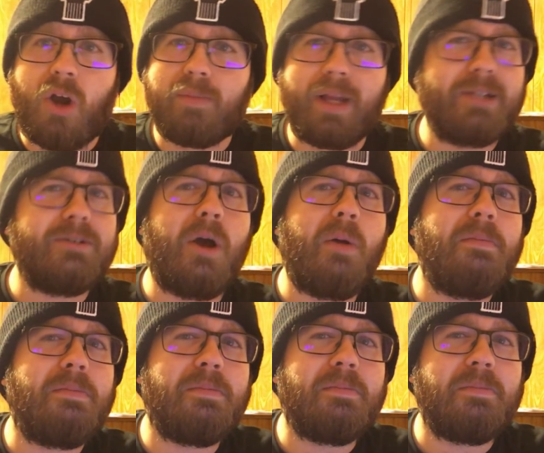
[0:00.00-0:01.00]
I'm like, nope,
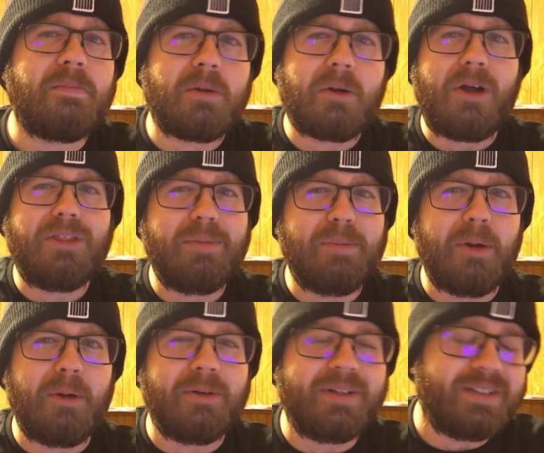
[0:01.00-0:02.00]
they're on the
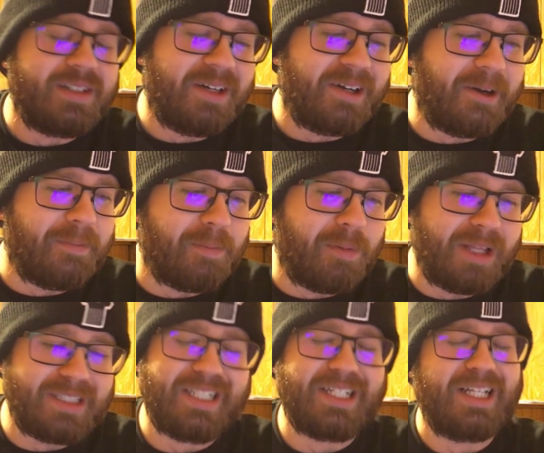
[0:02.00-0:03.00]
moon. But
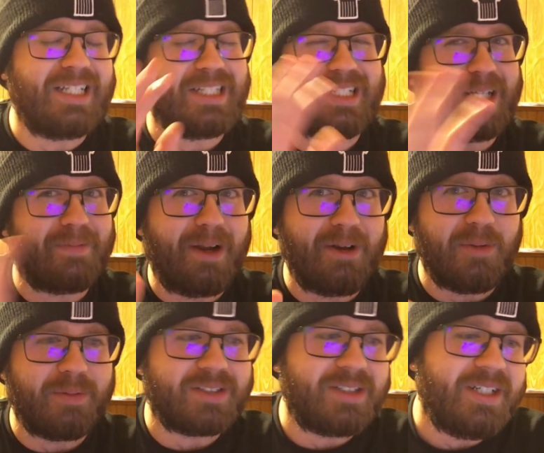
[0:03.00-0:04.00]
let's not talk about
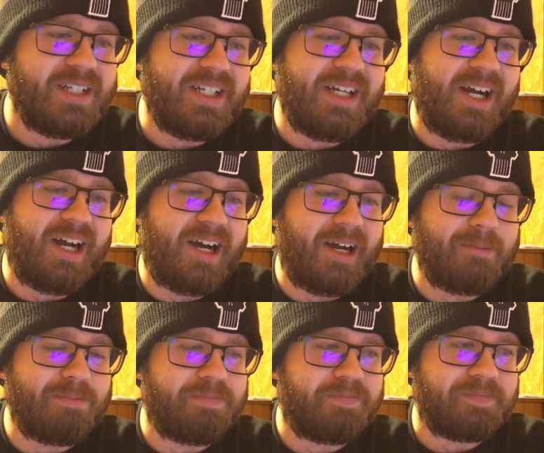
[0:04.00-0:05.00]
Inhumans.
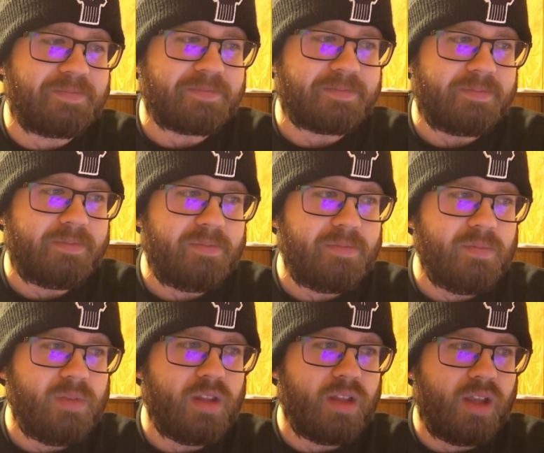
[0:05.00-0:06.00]

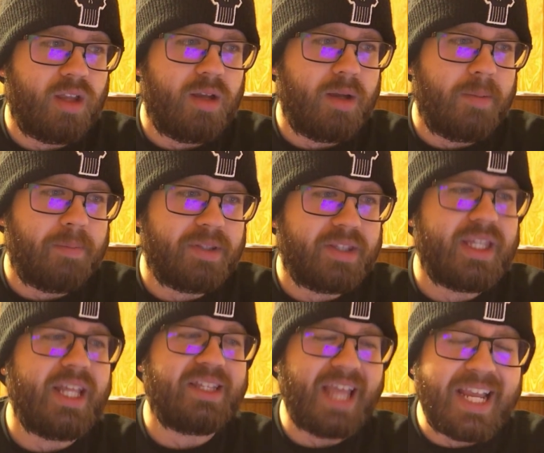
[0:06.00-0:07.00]
But
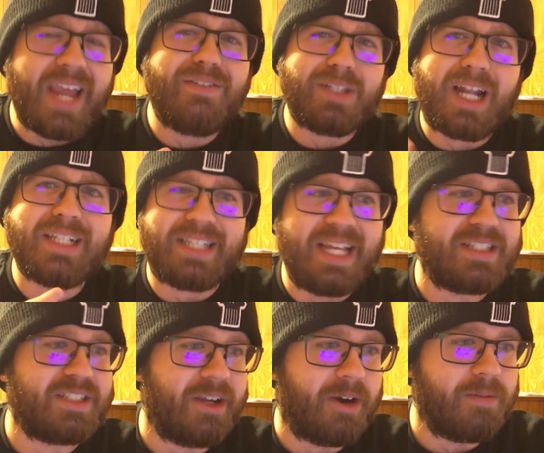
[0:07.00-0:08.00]
they gave a lot of
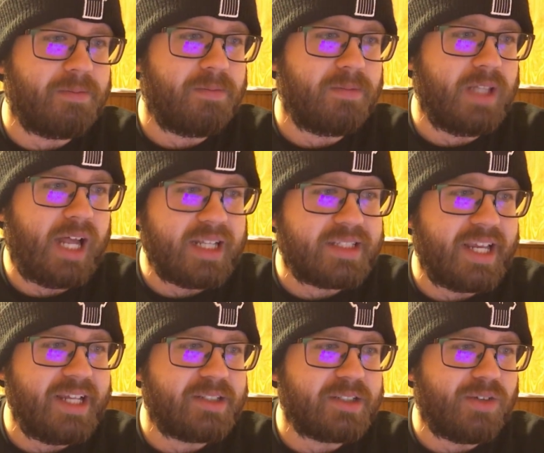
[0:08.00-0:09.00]
teases here. A lot of
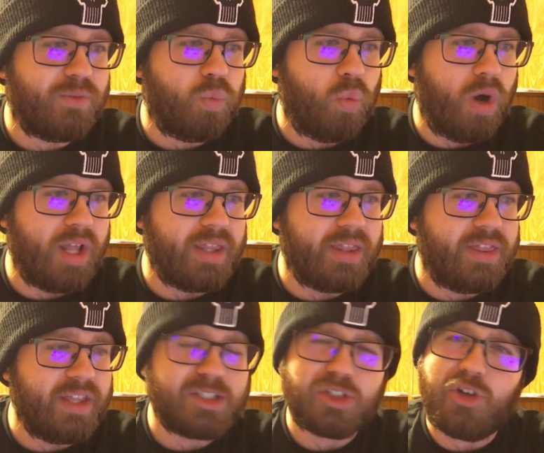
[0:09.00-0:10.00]
teases of what
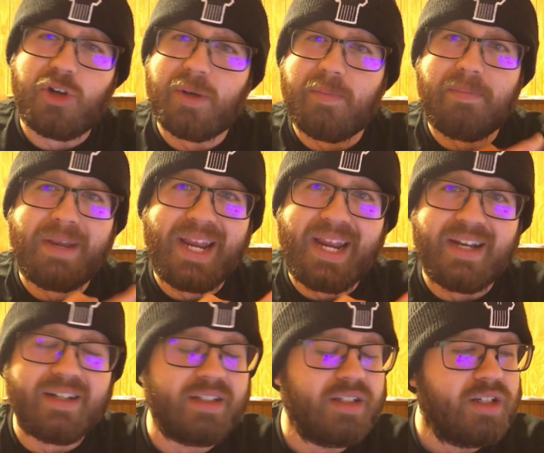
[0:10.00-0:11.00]
this could
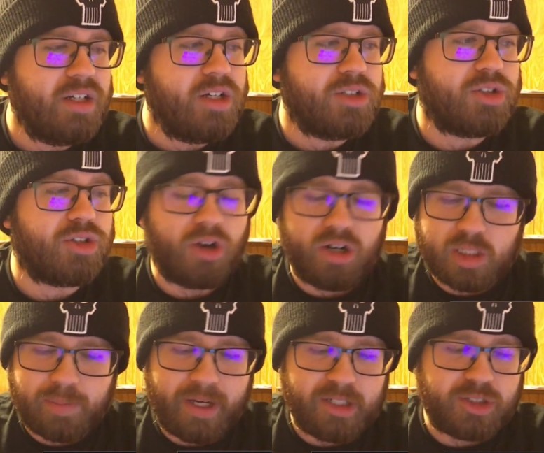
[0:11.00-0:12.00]
mean. So they're on a
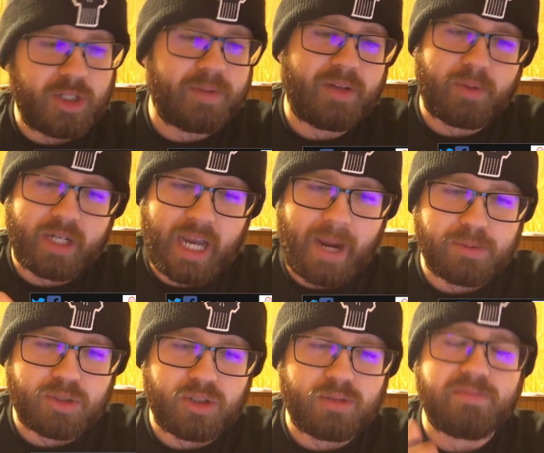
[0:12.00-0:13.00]
spaceship. They were
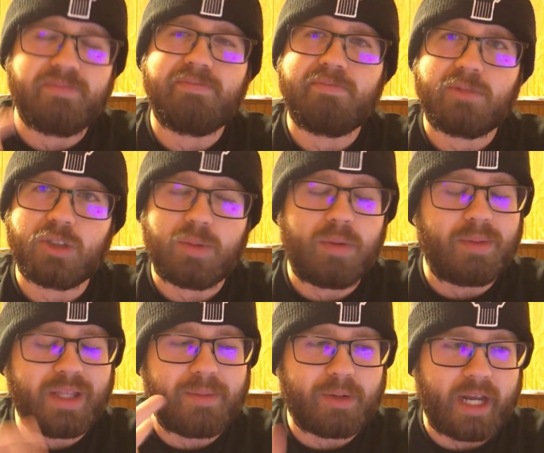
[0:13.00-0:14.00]
captured.
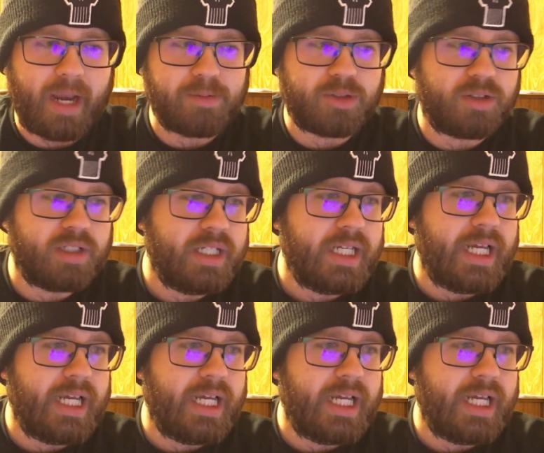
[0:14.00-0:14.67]
Presumably, they were captured.